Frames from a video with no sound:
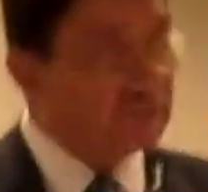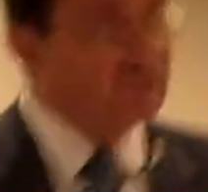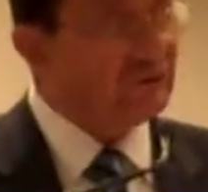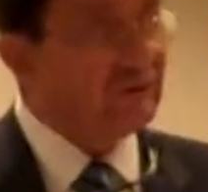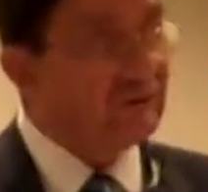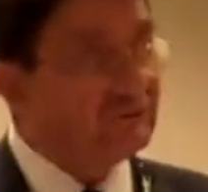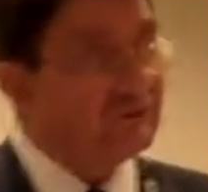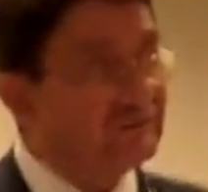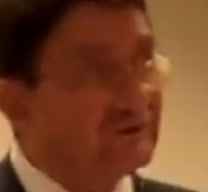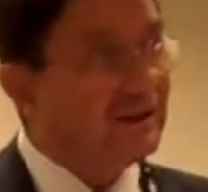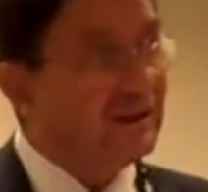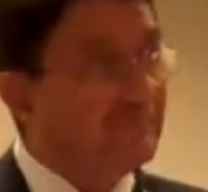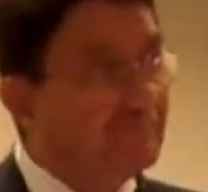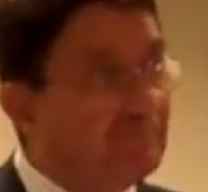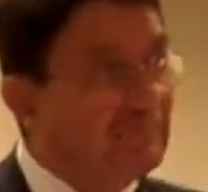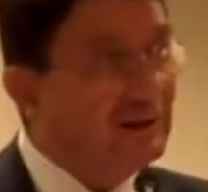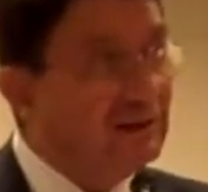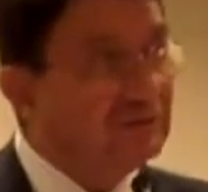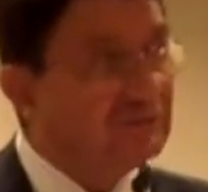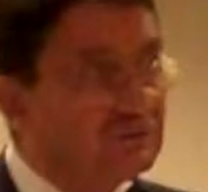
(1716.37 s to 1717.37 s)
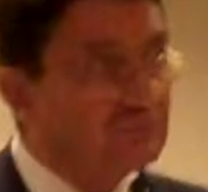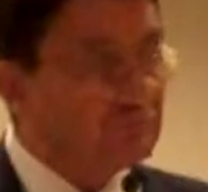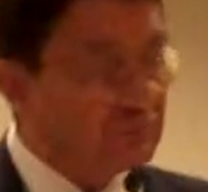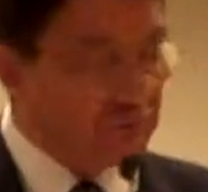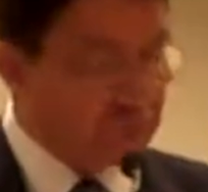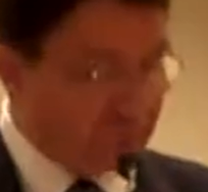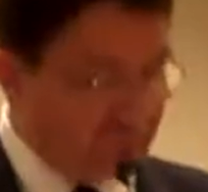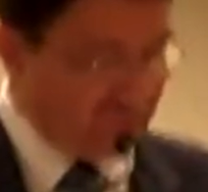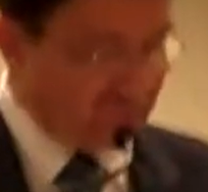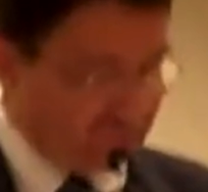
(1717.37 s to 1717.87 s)
address a
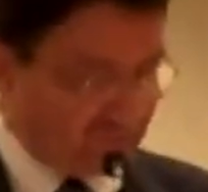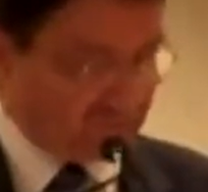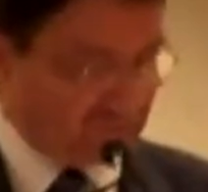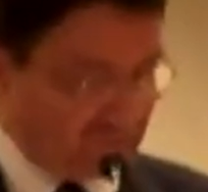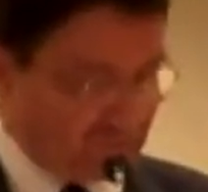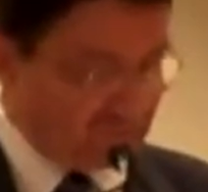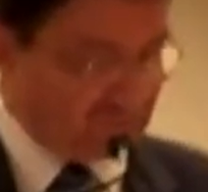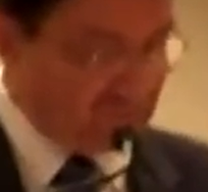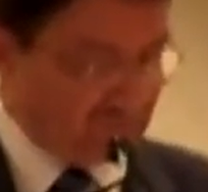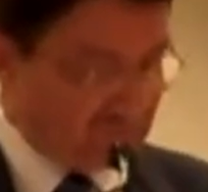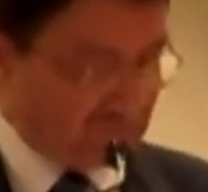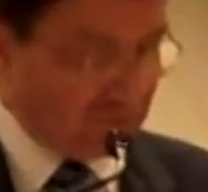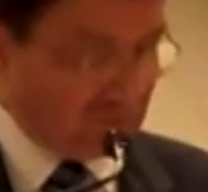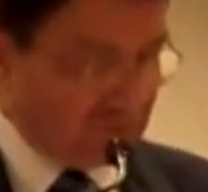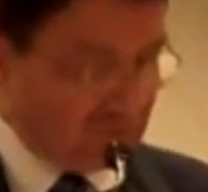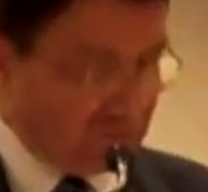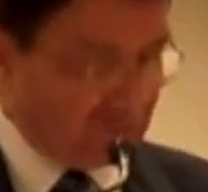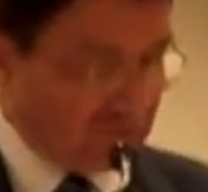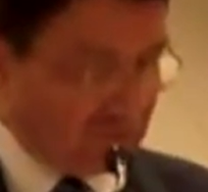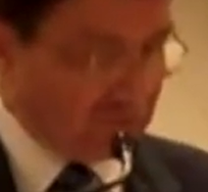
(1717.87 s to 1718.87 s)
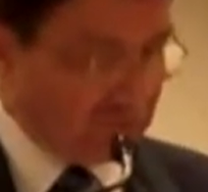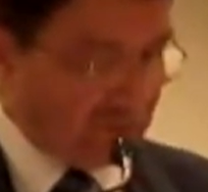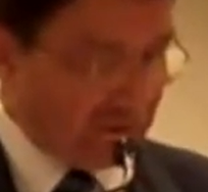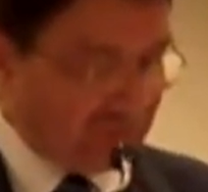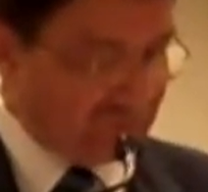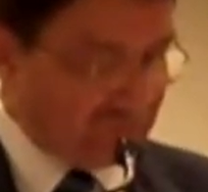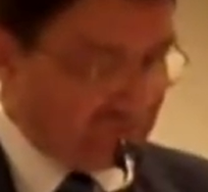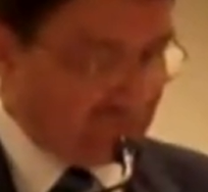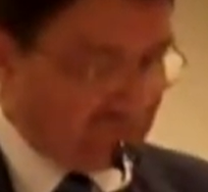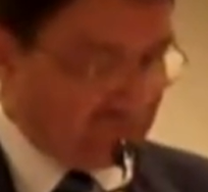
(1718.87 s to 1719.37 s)
multiple-faceted
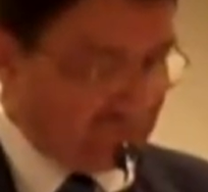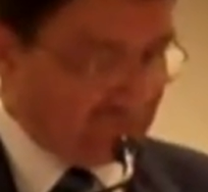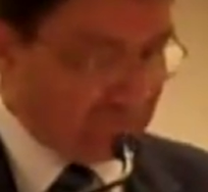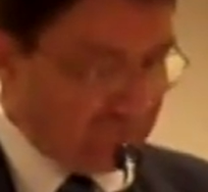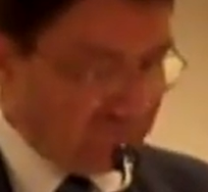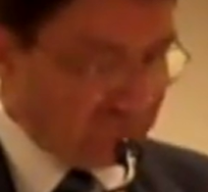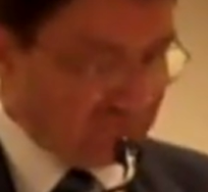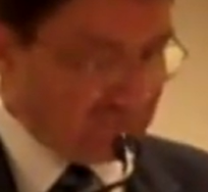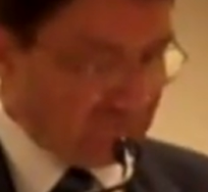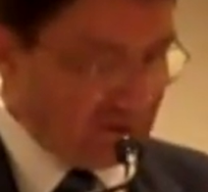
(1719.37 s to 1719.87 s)
crisis.